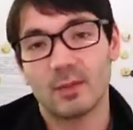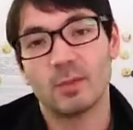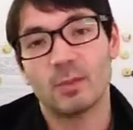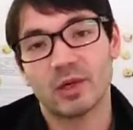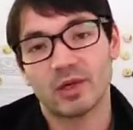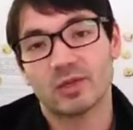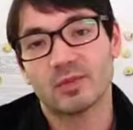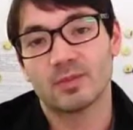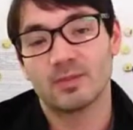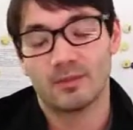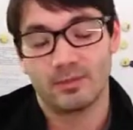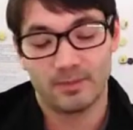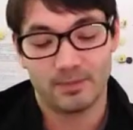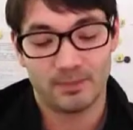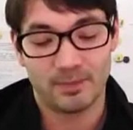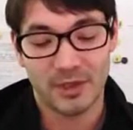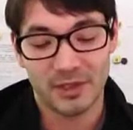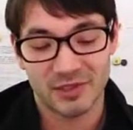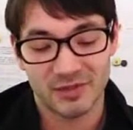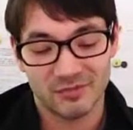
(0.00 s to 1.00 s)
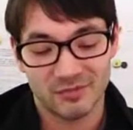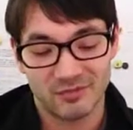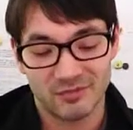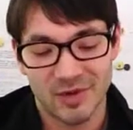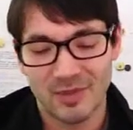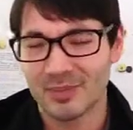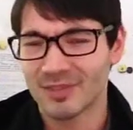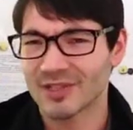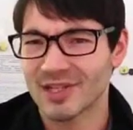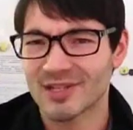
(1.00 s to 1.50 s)
which best
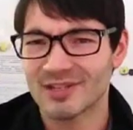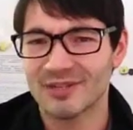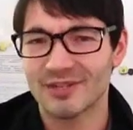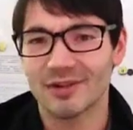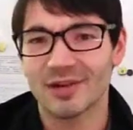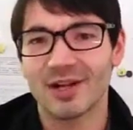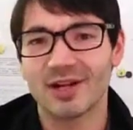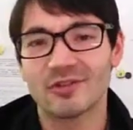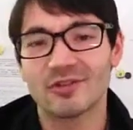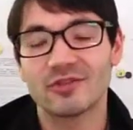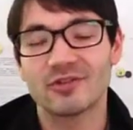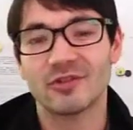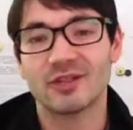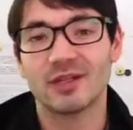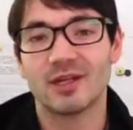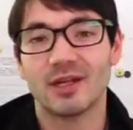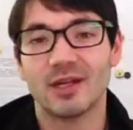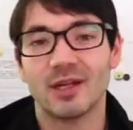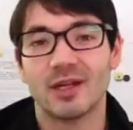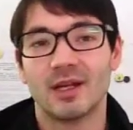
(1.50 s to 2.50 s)
represents your country.